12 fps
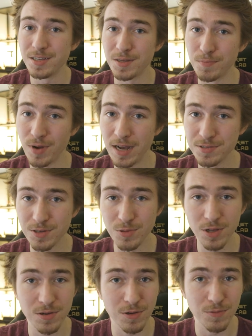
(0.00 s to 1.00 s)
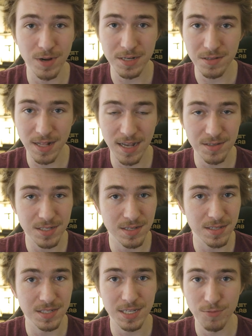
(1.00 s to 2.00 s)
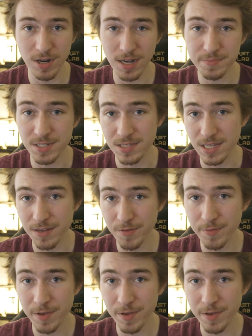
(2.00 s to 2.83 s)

You can browse your local rental house and see what options they have